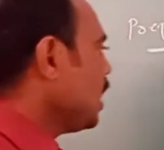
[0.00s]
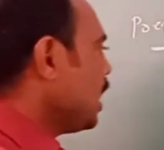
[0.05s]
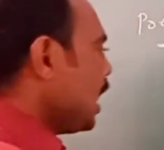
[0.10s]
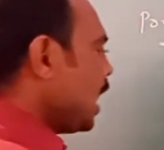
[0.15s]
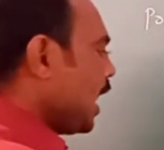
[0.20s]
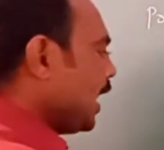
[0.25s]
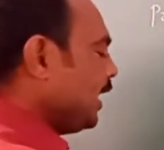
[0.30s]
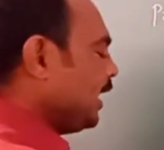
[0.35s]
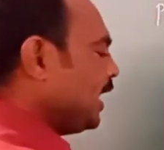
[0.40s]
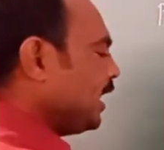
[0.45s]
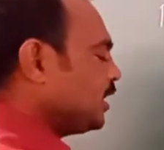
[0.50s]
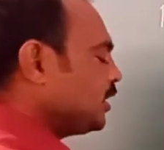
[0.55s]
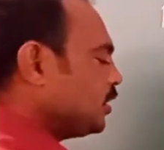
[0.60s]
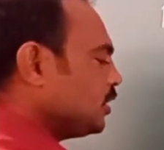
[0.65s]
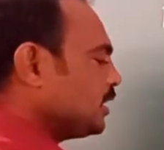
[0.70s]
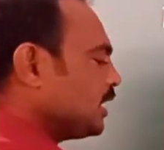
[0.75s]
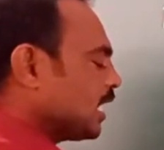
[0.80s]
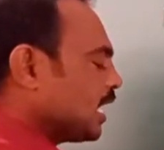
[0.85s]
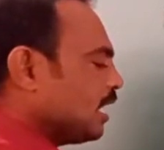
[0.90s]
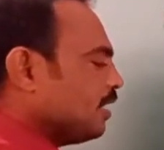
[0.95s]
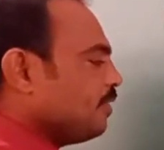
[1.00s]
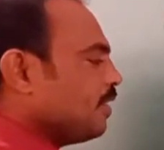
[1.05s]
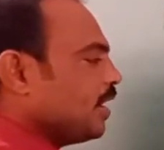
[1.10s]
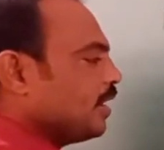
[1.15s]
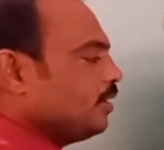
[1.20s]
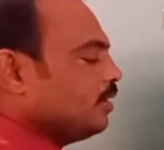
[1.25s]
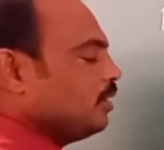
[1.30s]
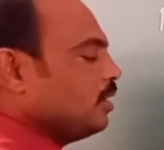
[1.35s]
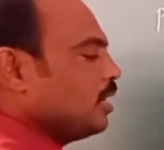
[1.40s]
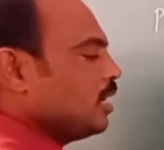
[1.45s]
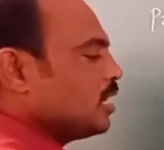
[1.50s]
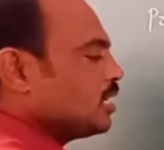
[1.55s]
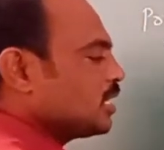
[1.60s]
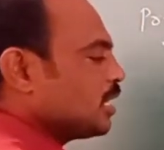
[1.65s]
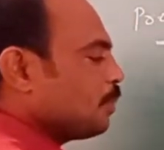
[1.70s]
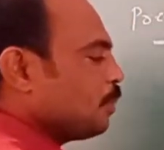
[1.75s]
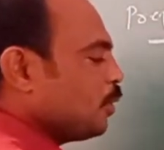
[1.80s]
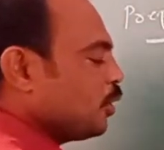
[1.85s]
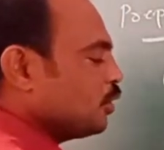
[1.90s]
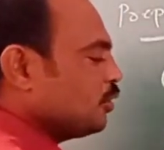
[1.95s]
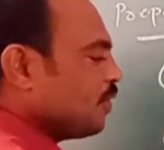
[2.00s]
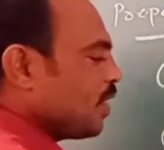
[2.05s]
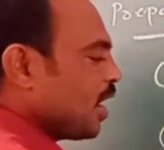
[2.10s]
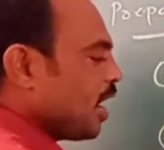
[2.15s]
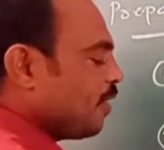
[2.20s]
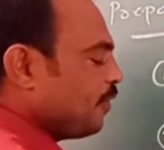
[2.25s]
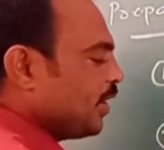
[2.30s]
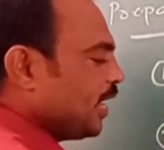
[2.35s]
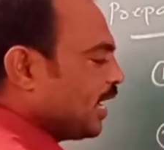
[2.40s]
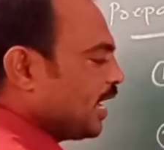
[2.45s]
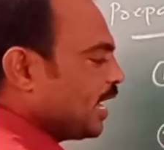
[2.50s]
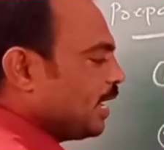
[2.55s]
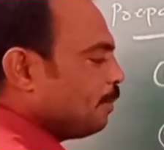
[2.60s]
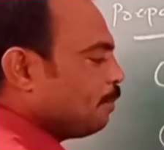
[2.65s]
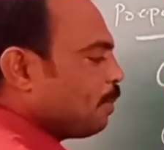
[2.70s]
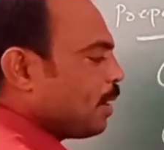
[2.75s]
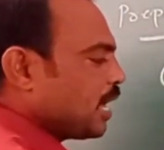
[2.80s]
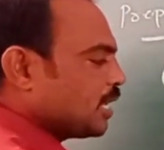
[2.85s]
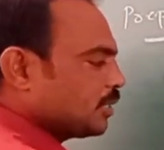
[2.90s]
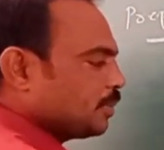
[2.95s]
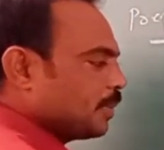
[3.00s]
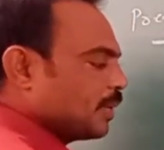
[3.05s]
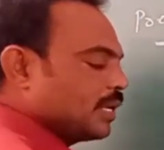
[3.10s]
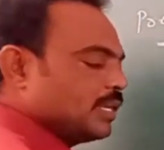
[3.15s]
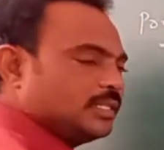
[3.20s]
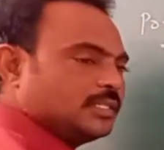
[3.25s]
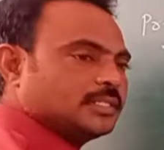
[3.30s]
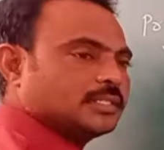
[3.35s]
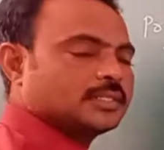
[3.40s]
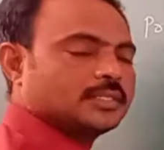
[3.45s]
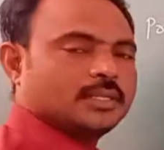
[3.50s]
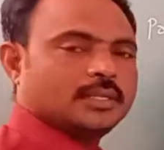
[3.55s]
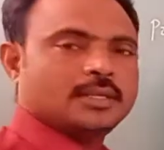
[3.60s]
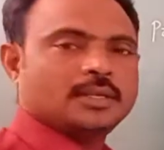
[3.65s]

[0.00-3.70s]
And next second one, suppose we have taken phosphorus.